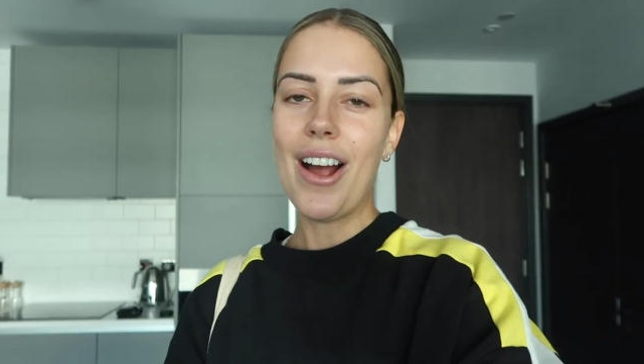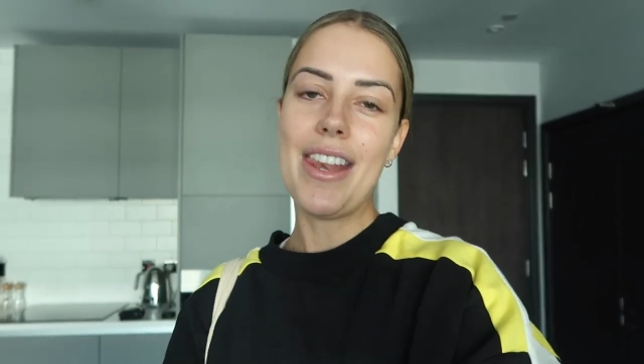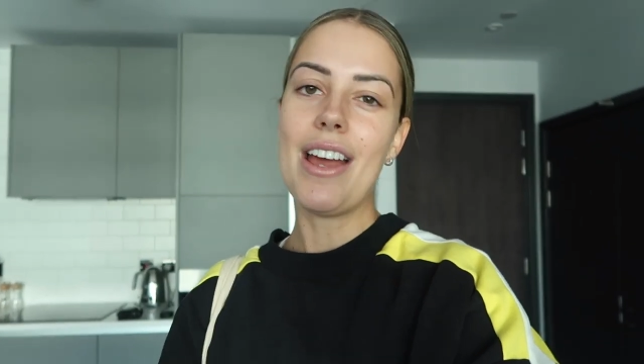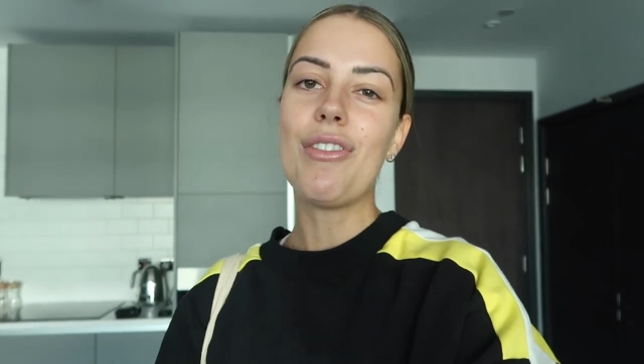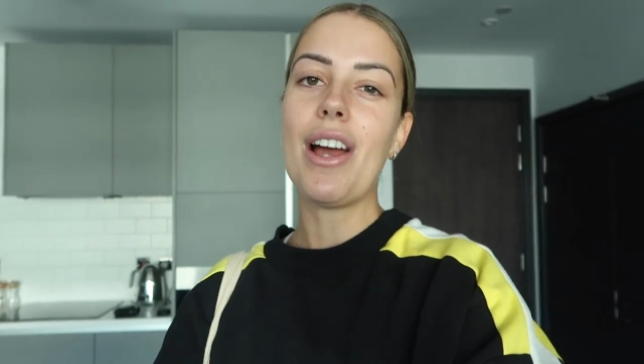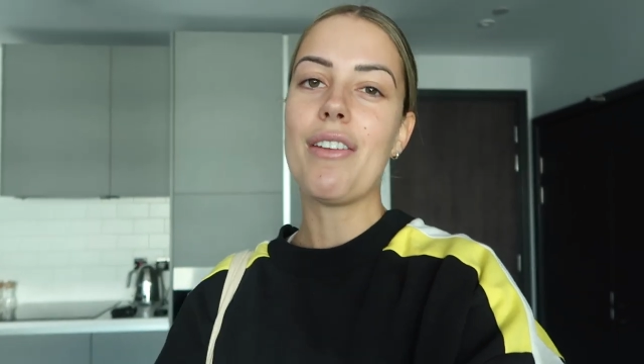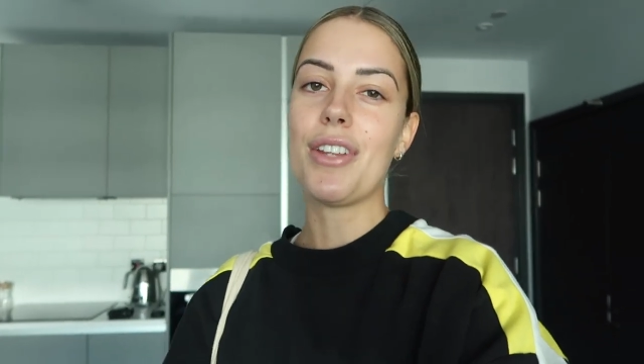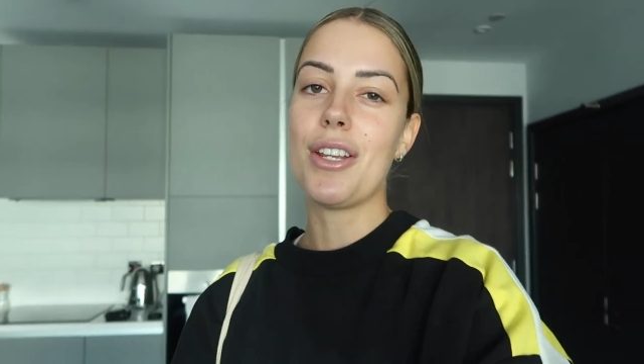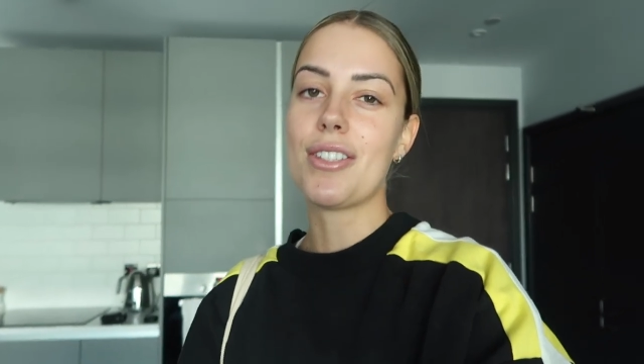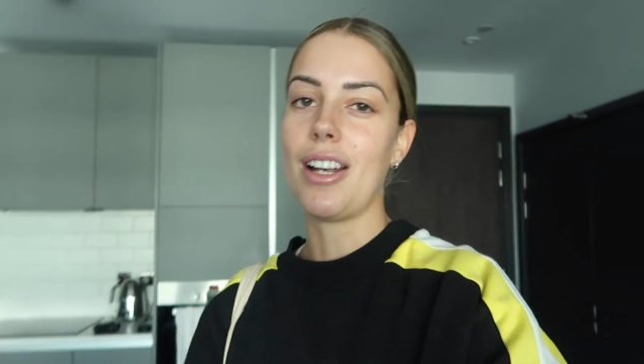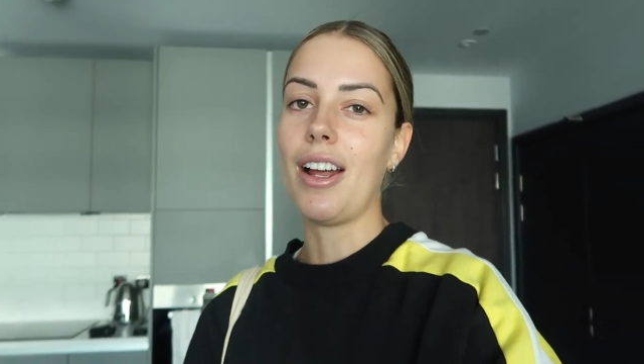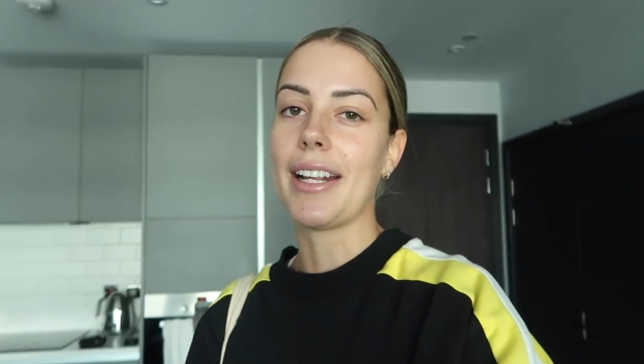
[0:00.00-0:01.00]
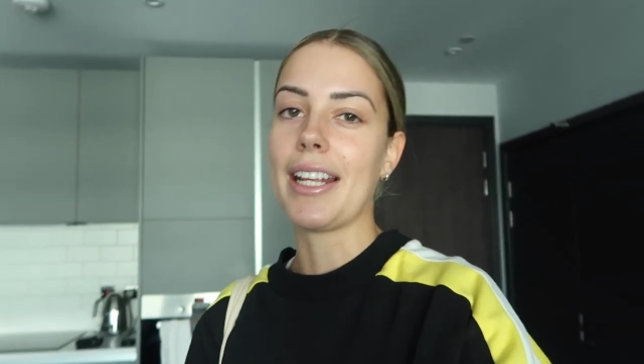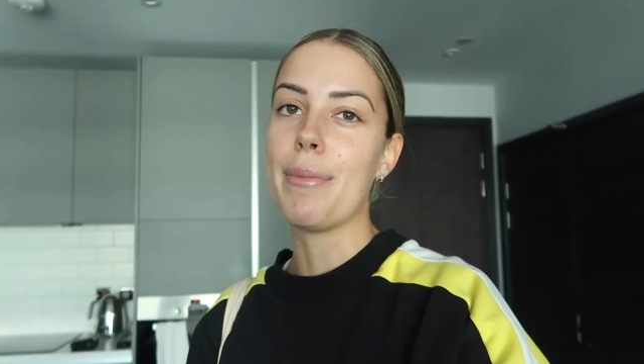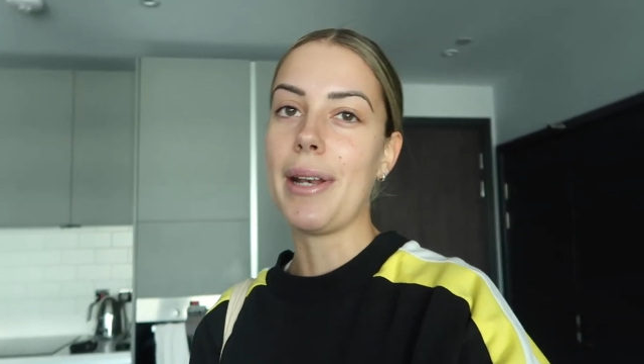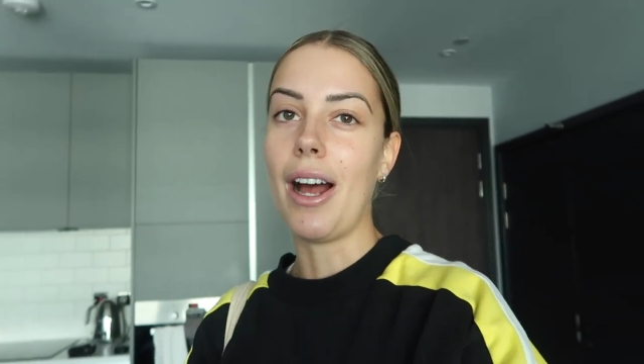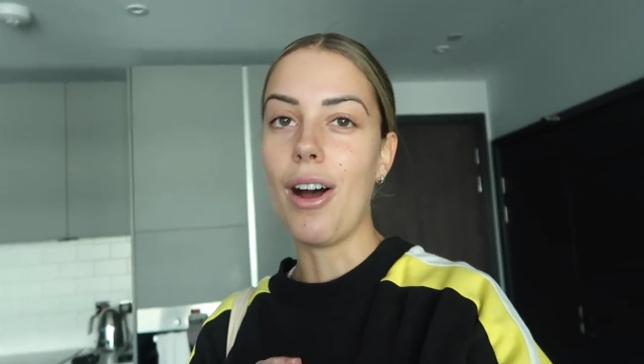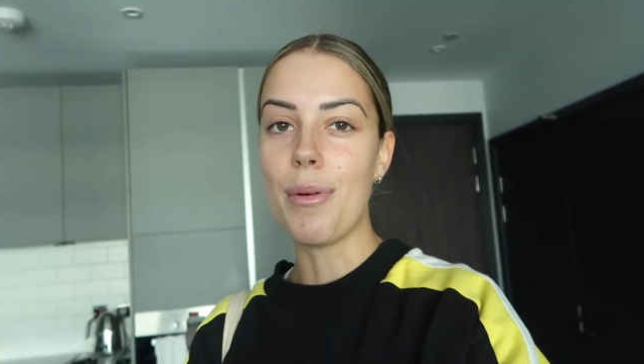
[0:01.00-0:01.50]
I never ever used to like it, but
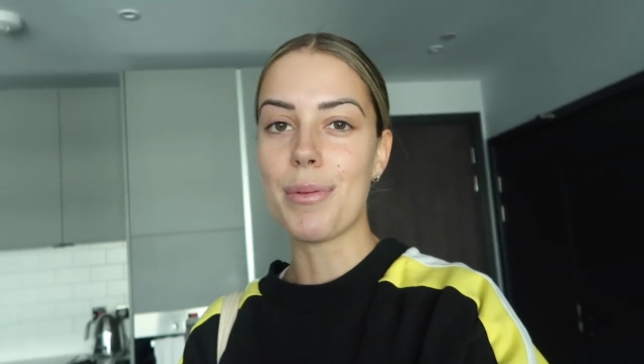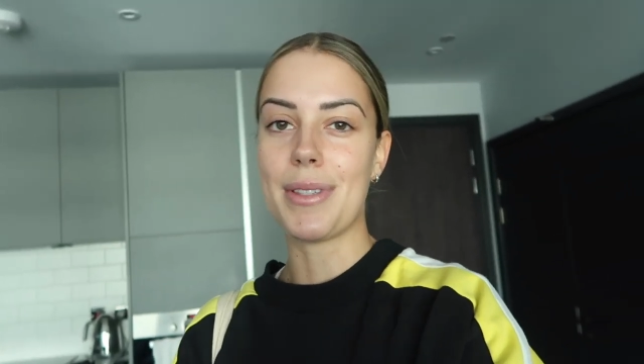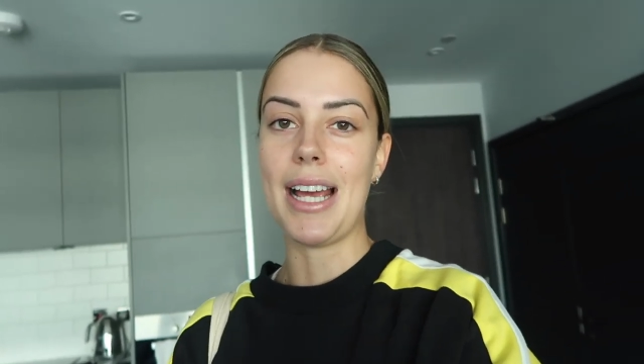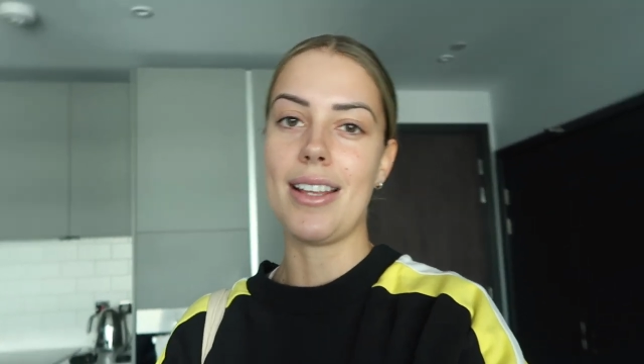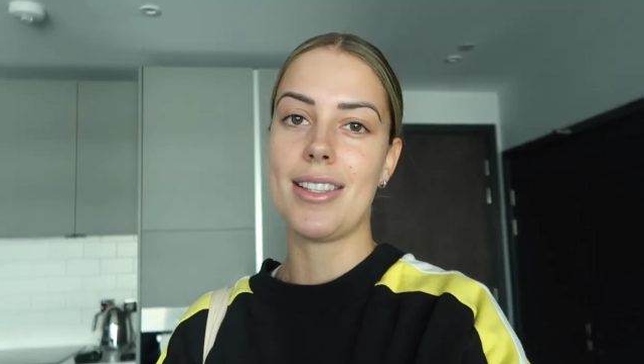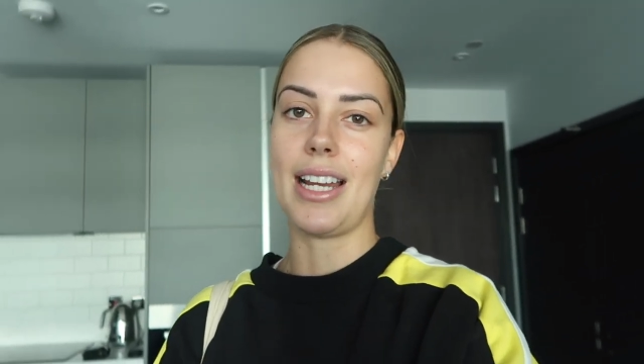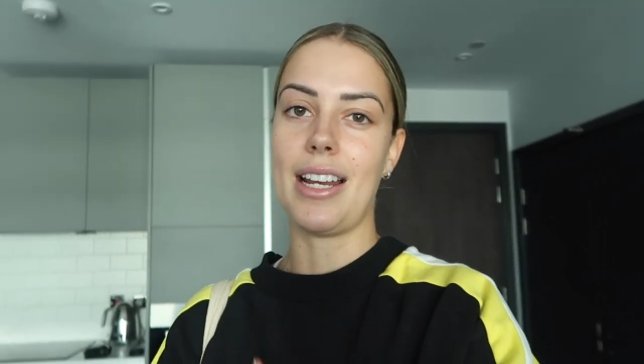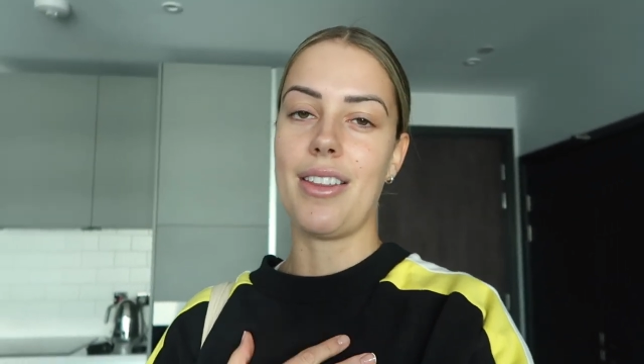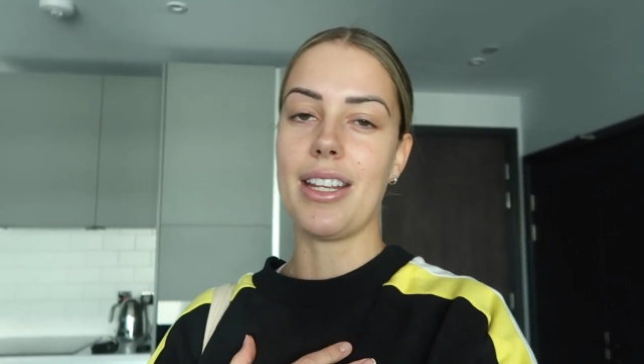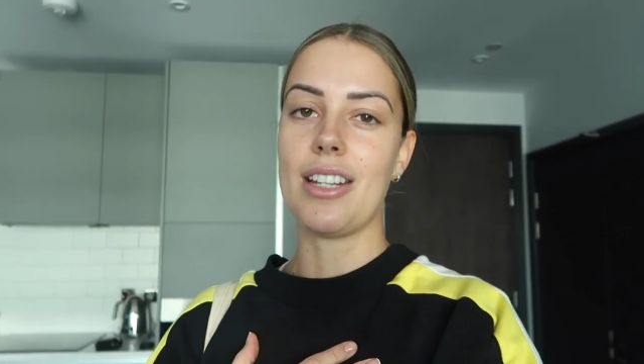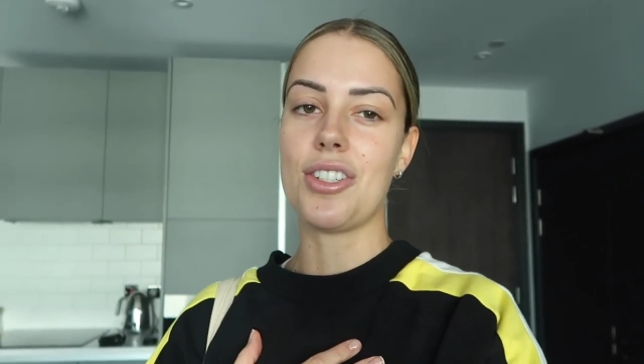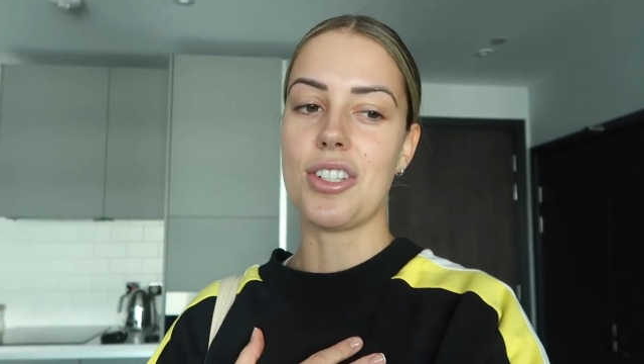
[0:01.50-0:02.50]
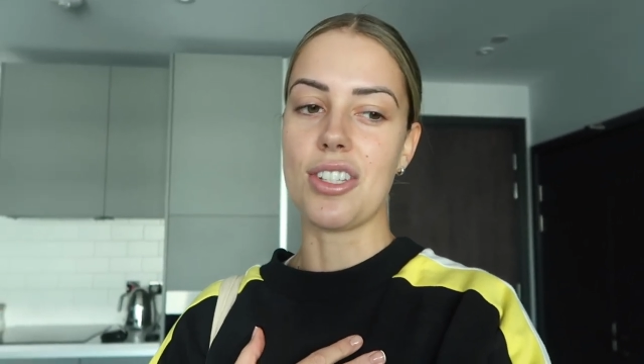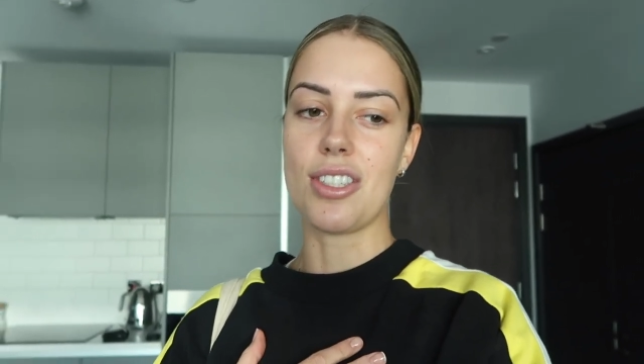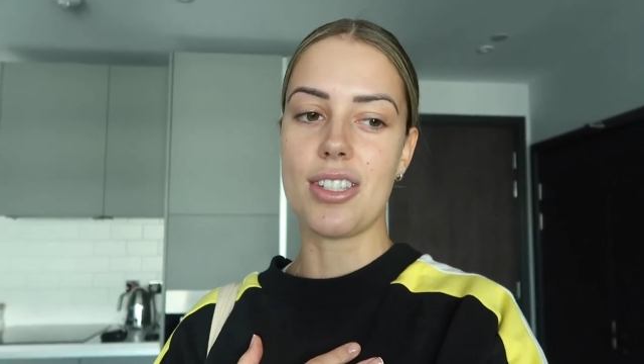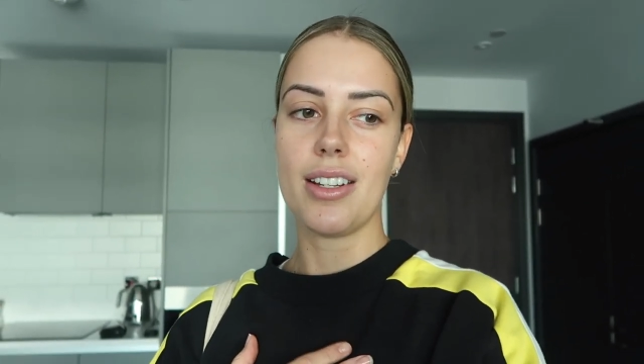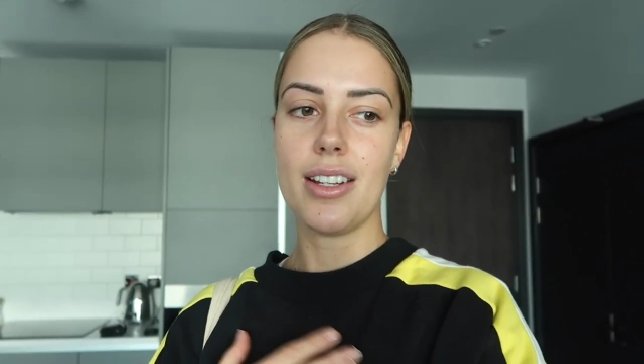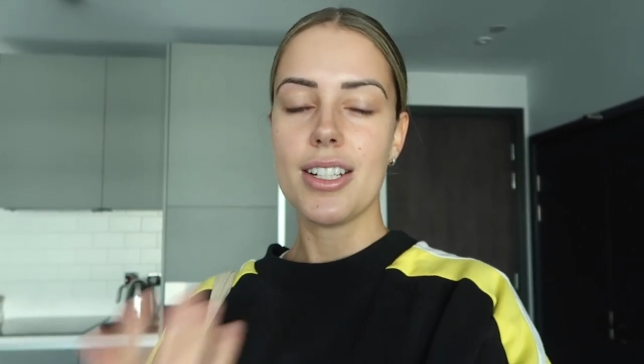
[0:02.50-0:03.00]
now I'm obsessed and I think it's
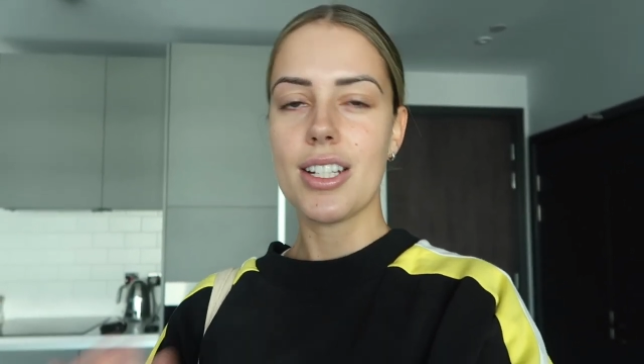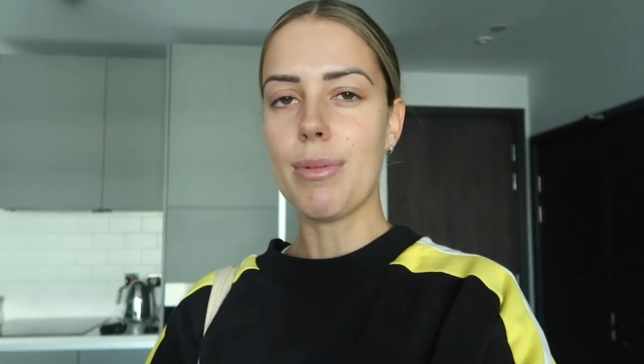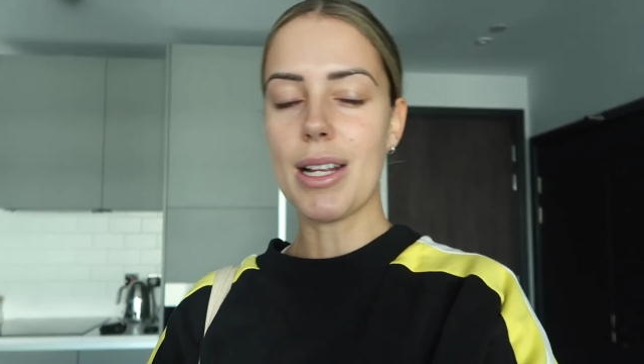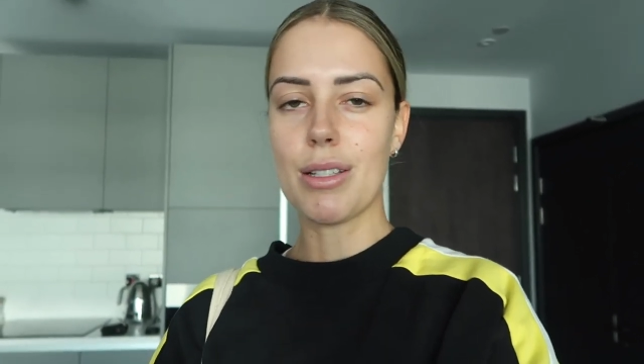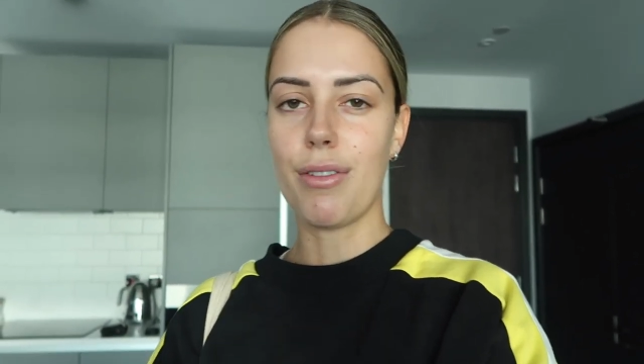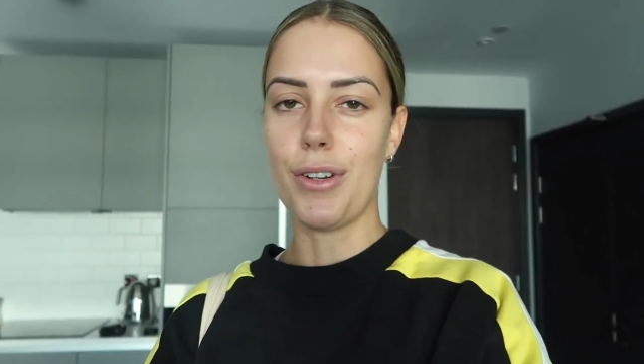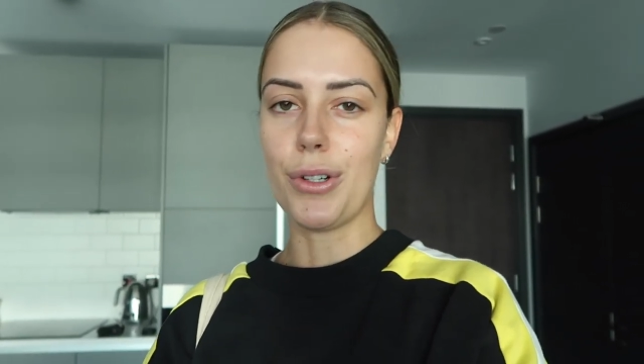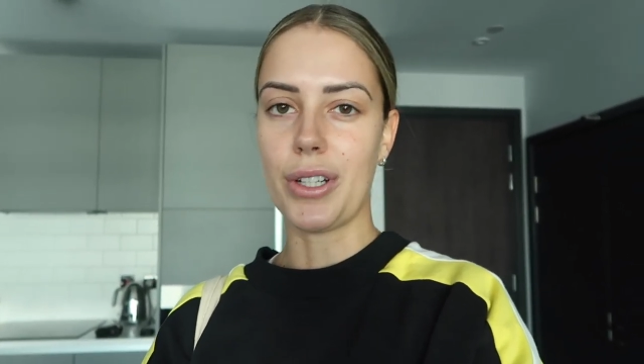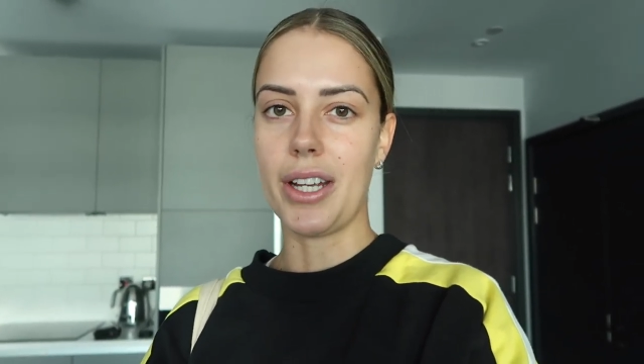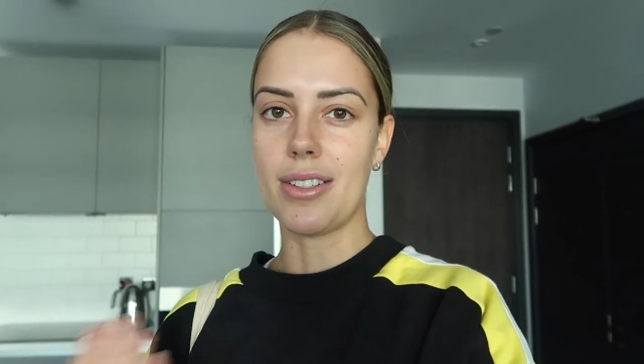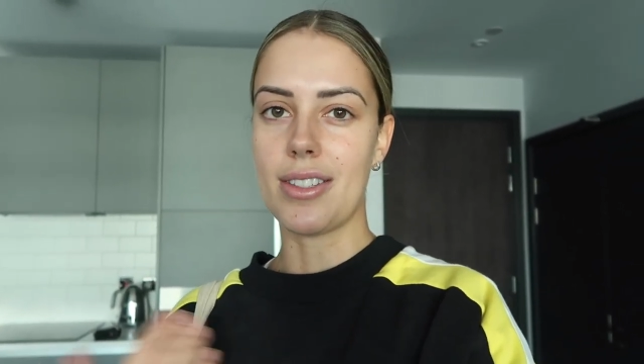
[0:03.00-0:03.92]
just, just makes me feel good.